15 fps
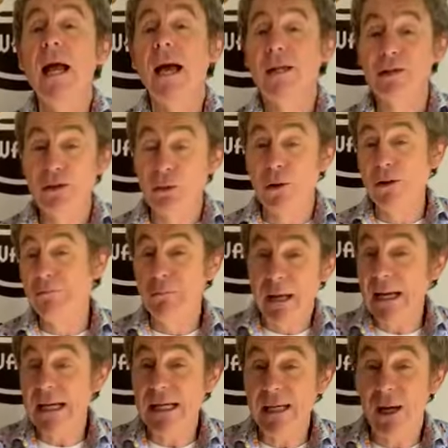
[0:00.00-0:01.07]
and join
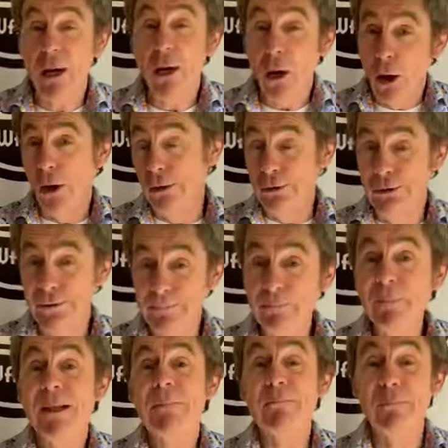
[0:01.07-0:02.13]
me on
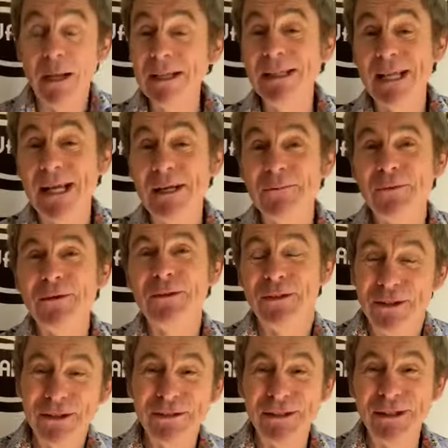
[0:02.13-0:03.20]
Monday the
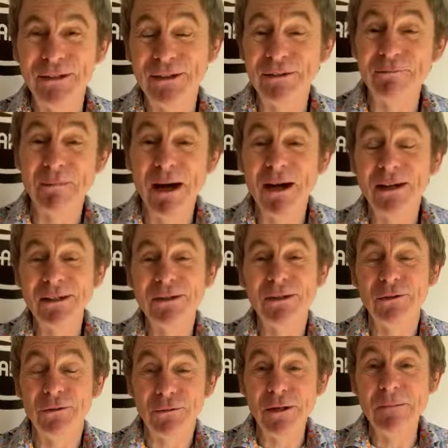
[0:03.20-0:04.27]
30th of March
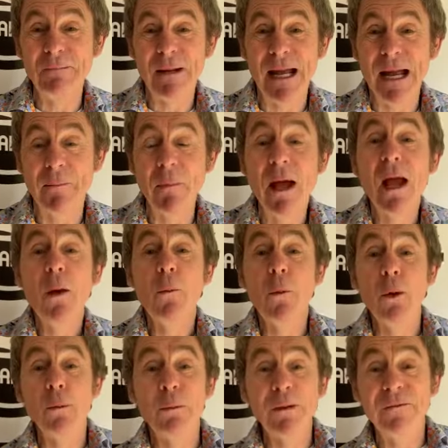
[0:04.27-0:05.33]
at 3 p.m.
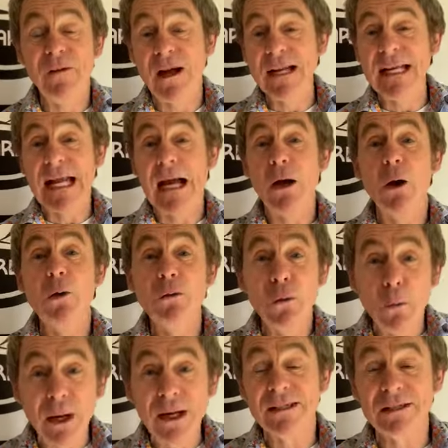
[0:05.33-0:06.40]
We'll be finding out who the
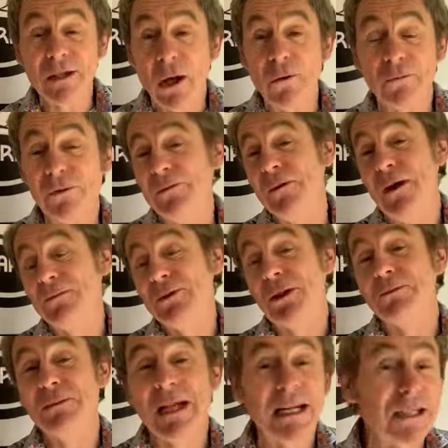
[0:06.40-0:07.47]
winners of the Farm Shop
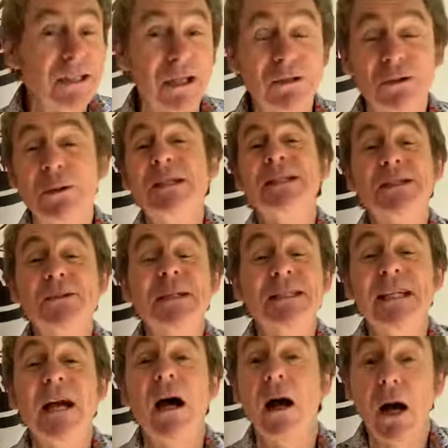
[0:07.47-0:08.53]
and Deli Show
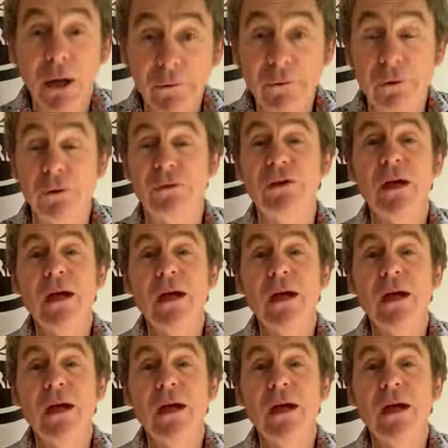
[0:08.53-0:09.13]
2020 are, and of course,